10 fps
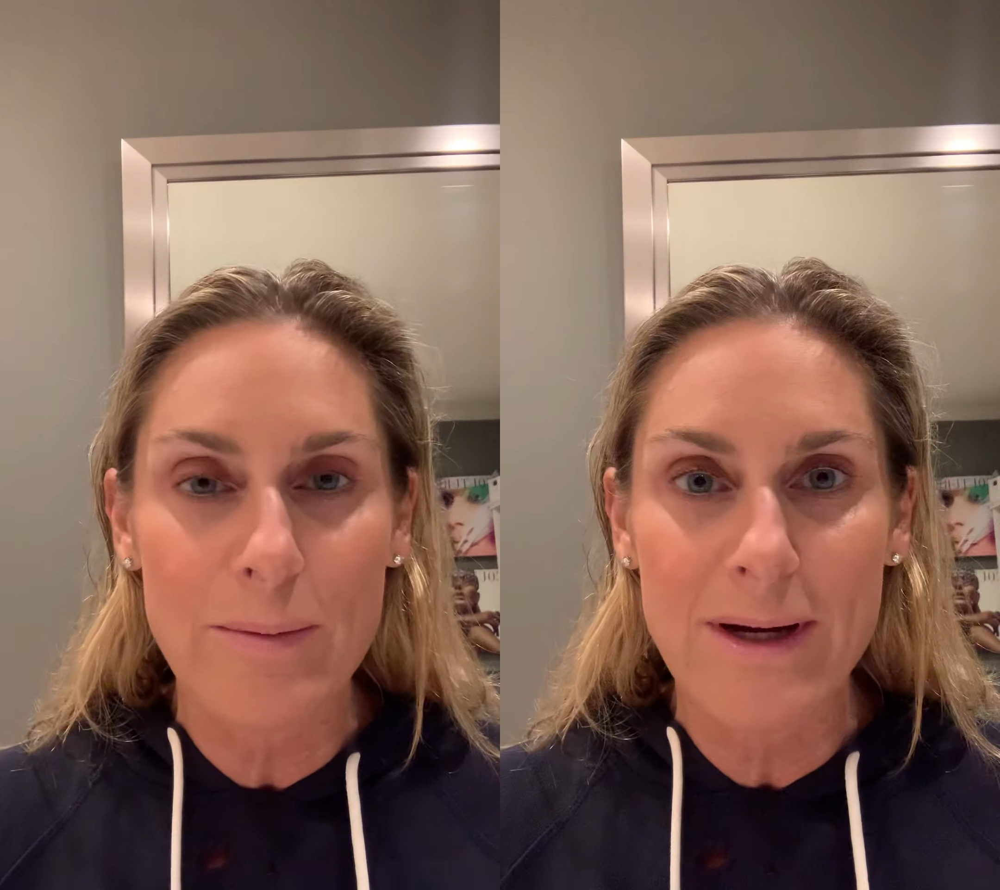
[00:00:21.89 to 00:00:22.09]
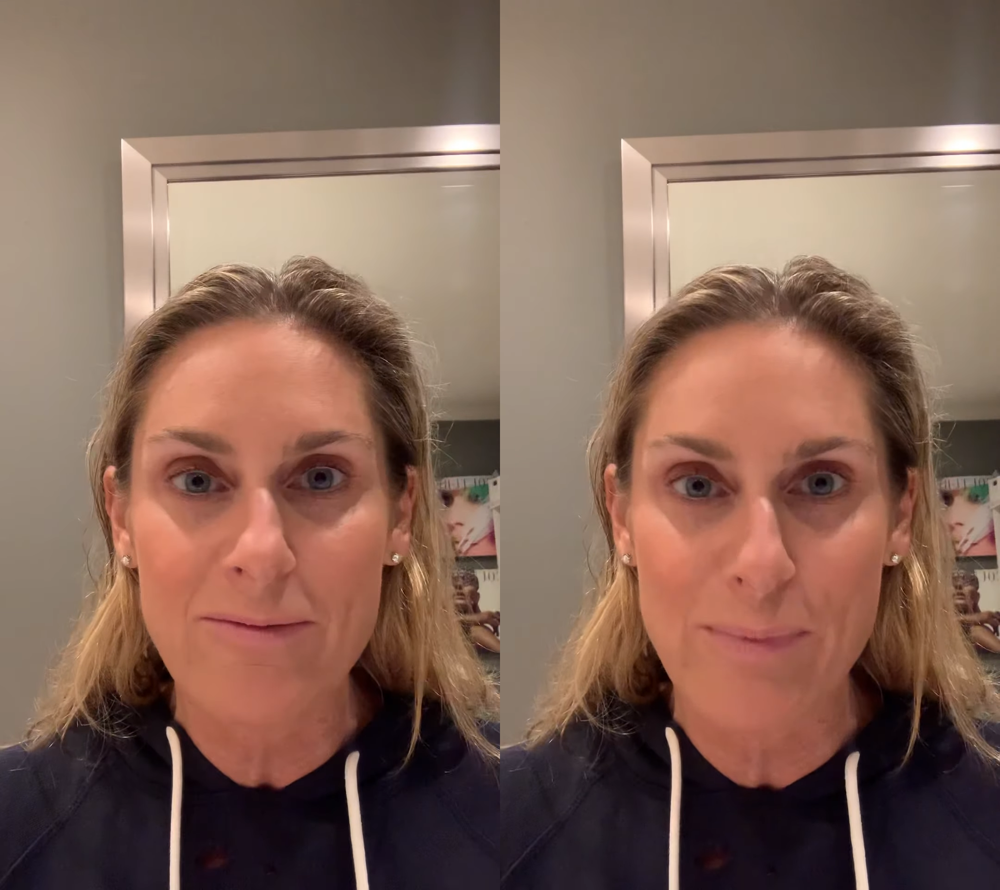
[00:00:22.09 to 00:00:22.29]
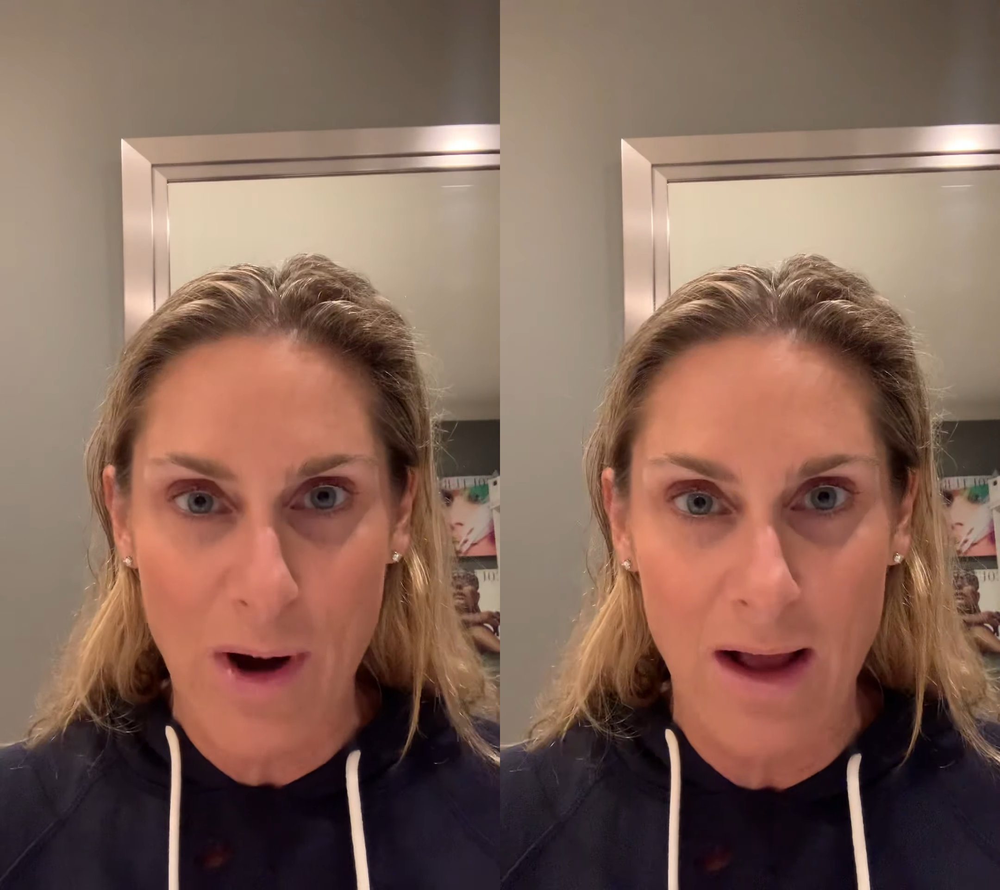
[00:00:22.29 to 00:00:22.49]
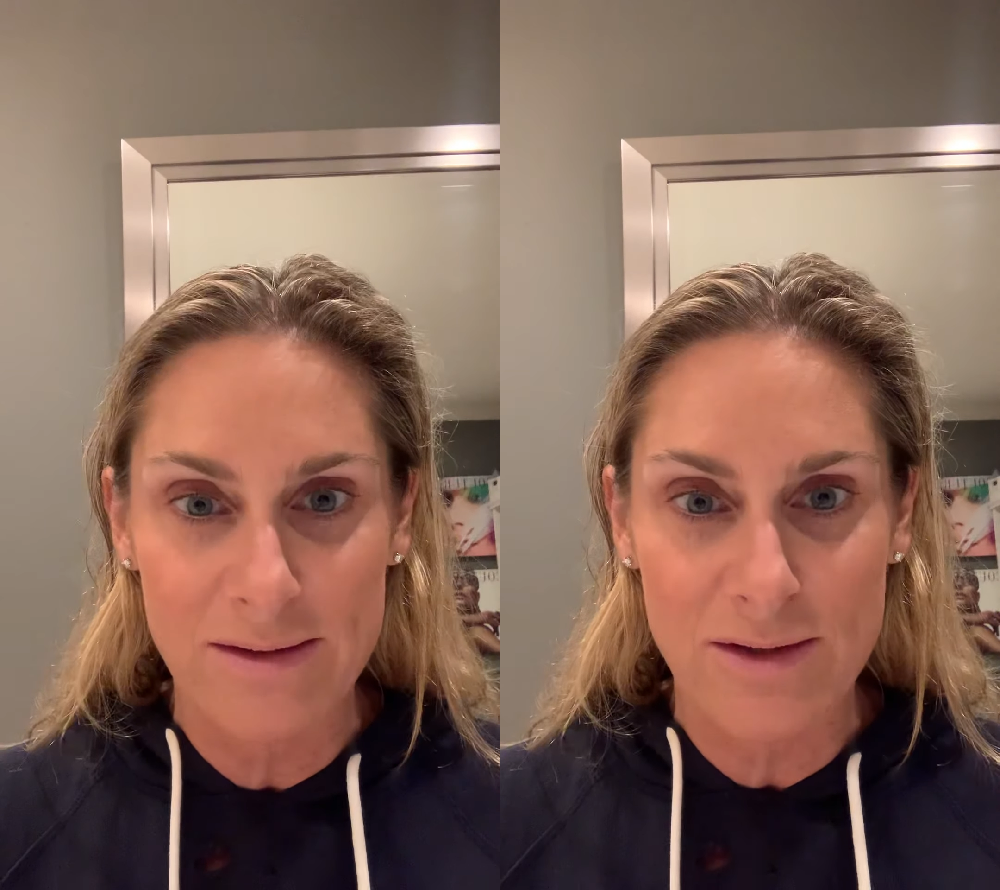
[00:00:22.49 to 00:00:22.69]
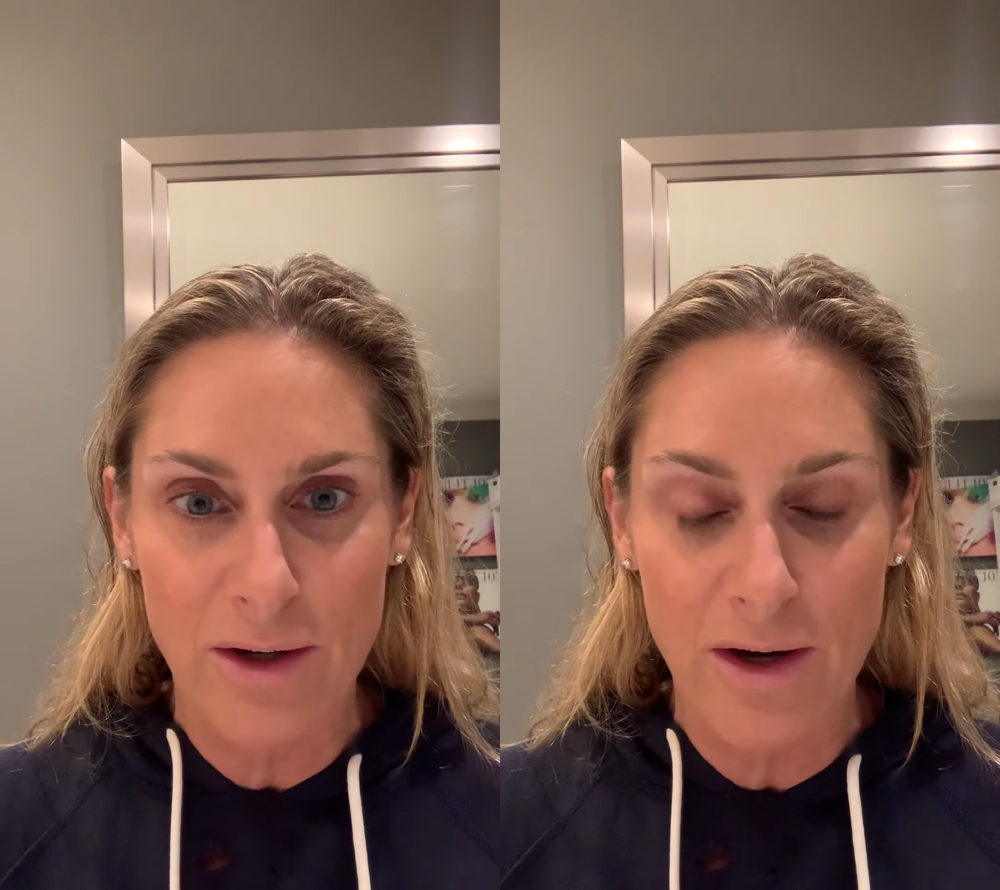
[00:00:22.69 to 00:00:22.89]
bit of
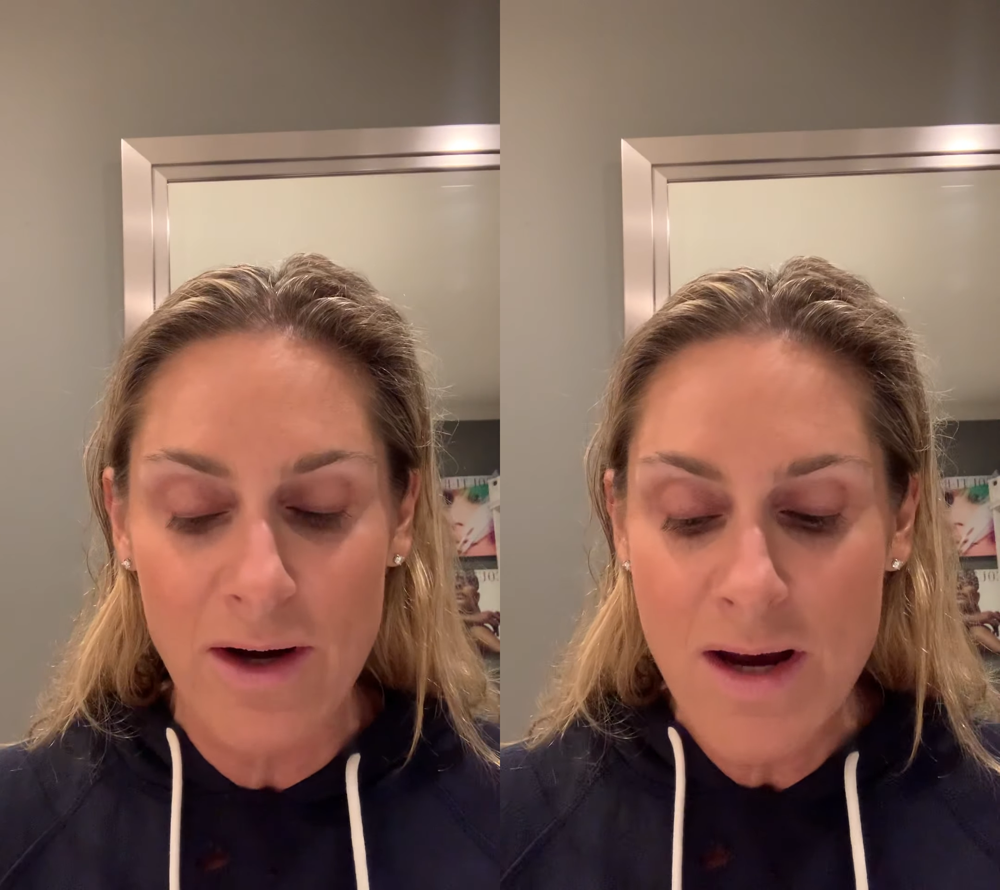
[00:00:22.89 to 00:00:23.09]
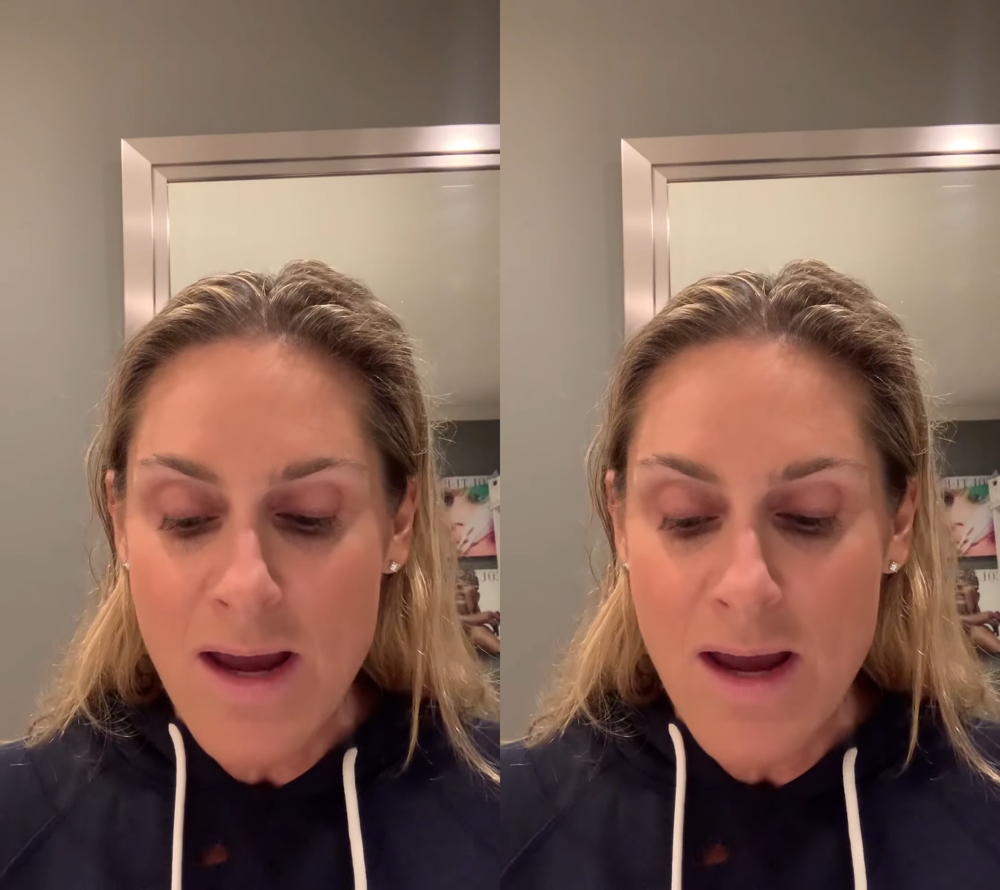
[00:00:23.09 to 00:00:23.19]
bronzer.